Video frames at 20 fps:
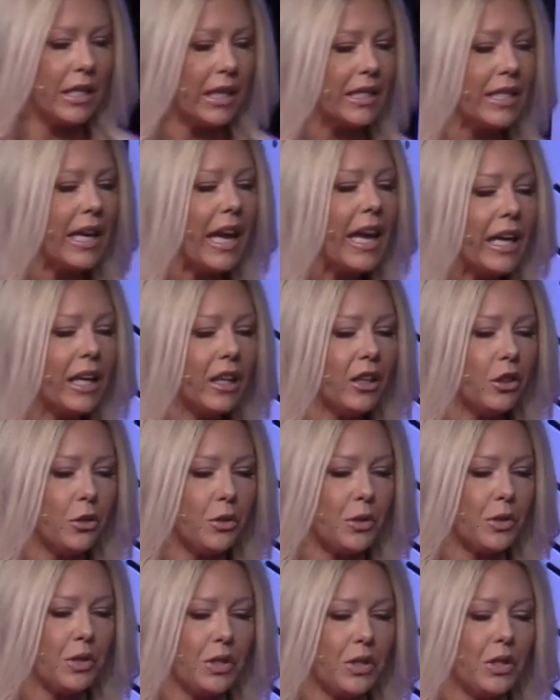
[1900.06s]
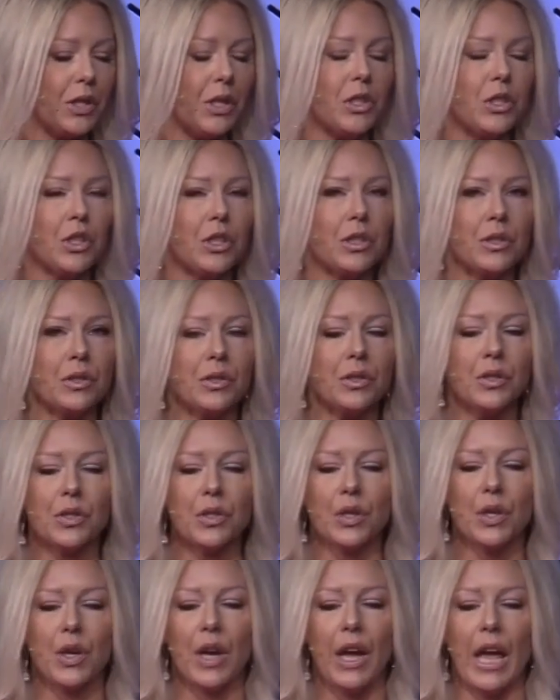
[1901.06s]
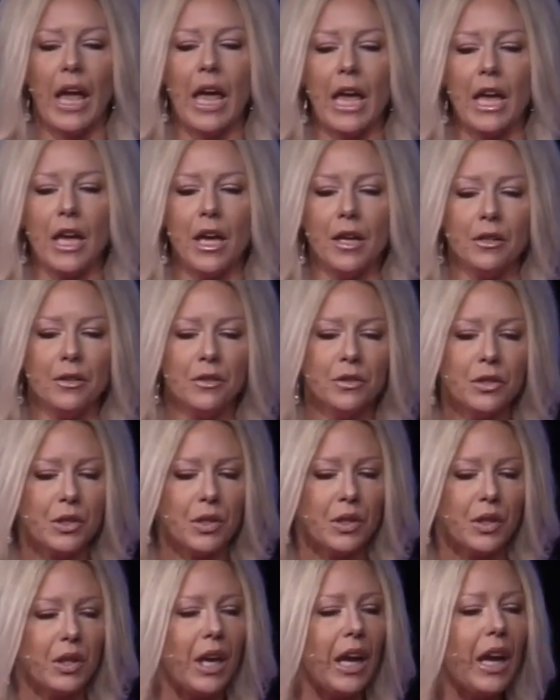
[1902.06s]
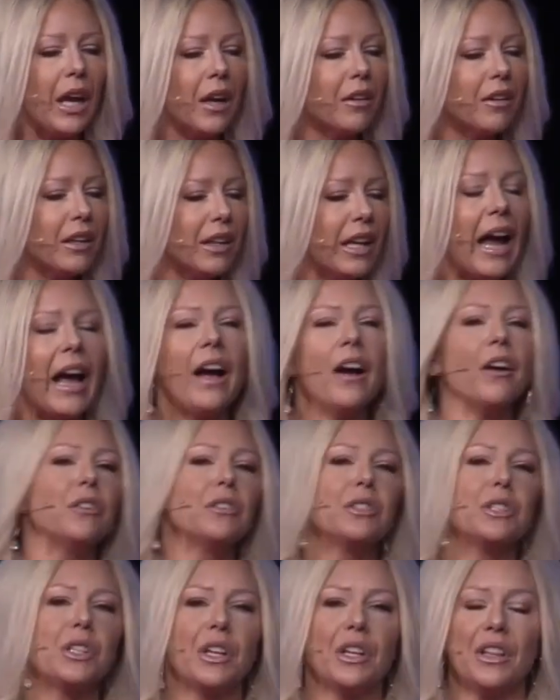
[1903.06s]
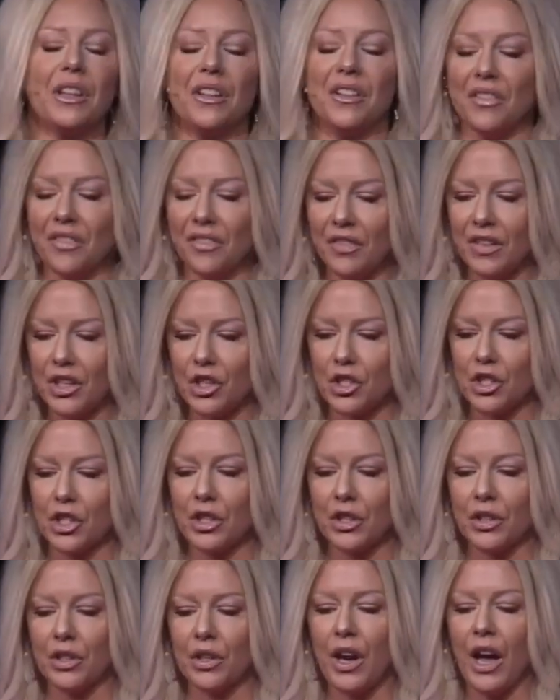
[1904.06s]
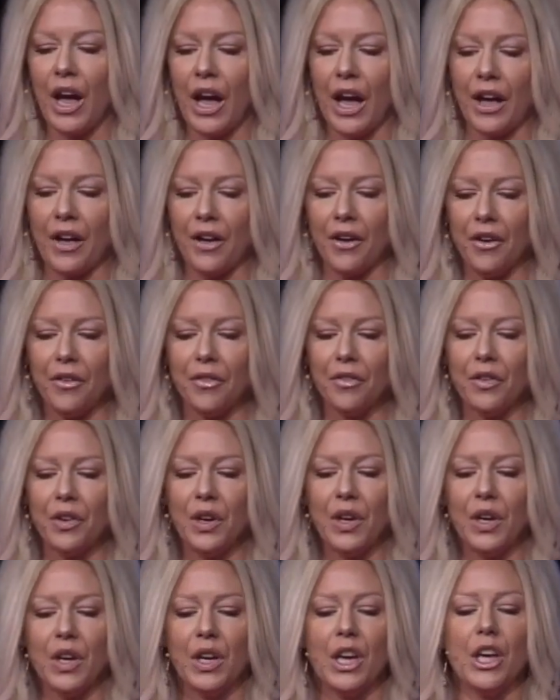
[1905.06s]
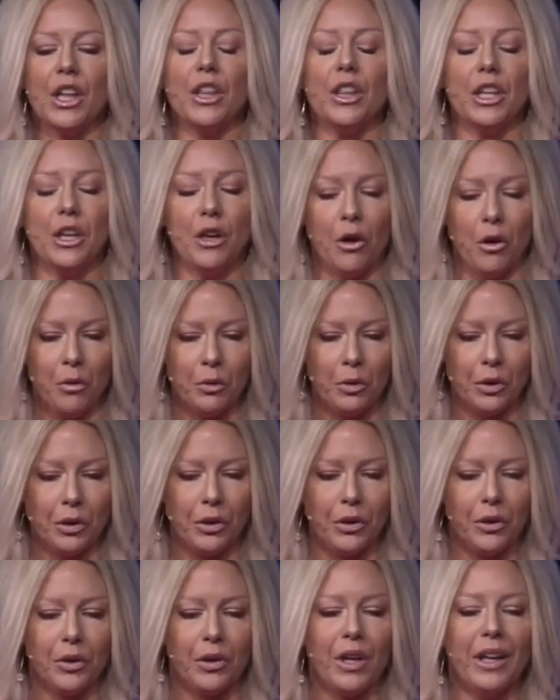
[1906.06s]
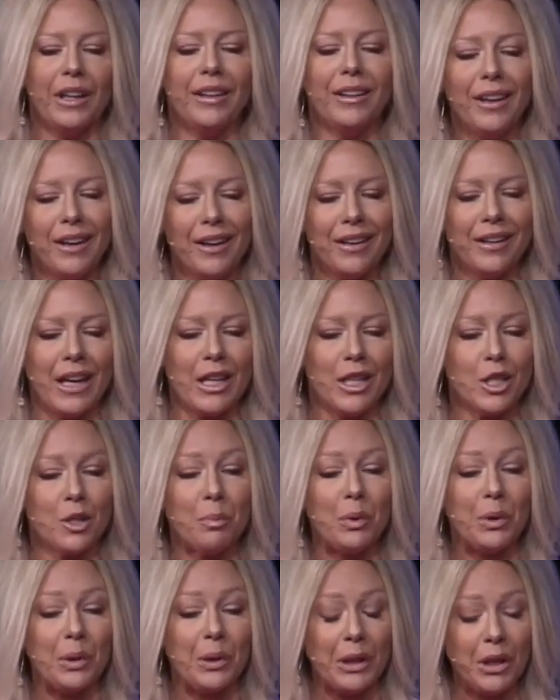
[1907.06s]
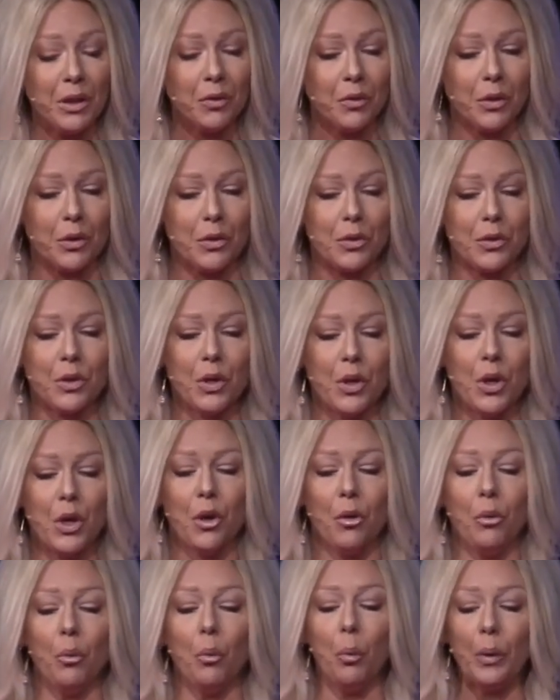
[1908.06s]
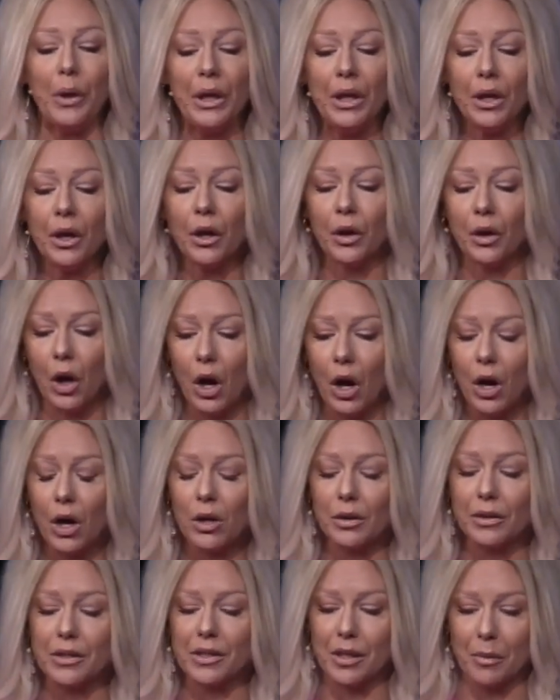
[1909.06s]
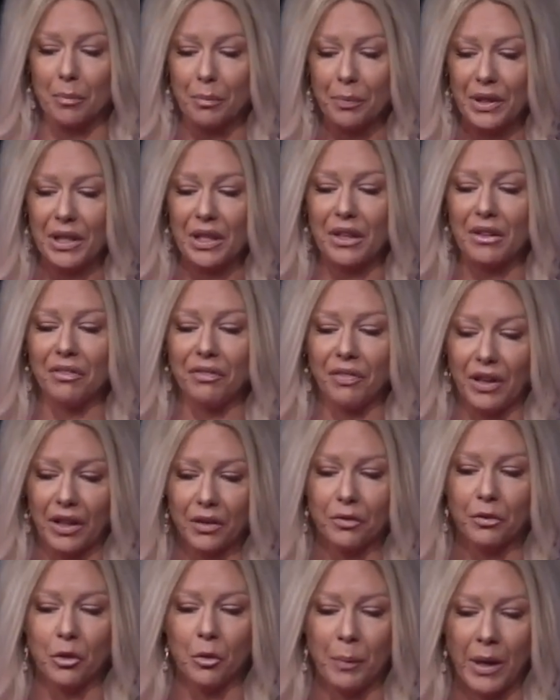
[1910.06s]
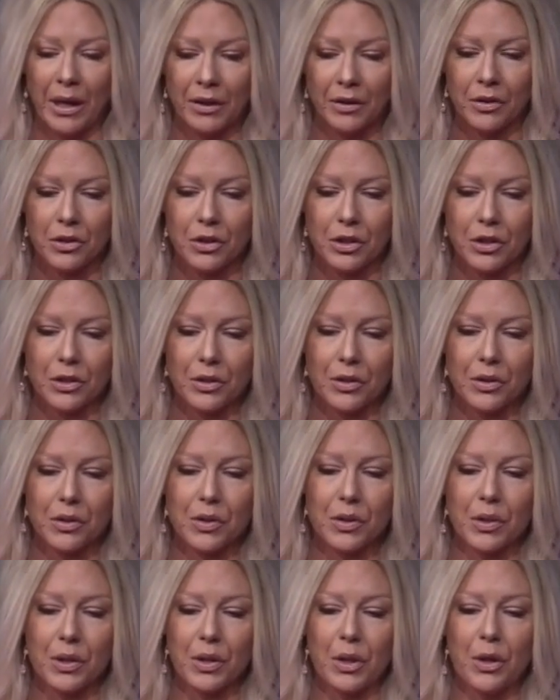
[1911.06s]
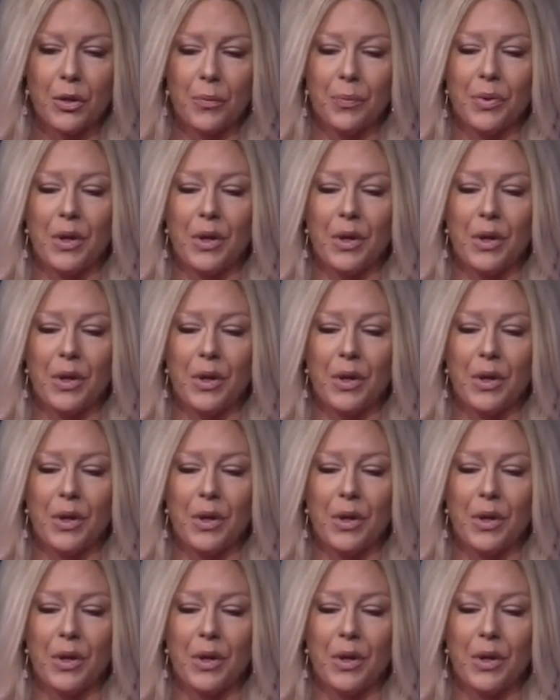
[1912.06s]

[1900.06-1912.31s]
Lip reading: to take those decisions and carry out the vision of the owner. Again, as believers, we are called to be faithful managers,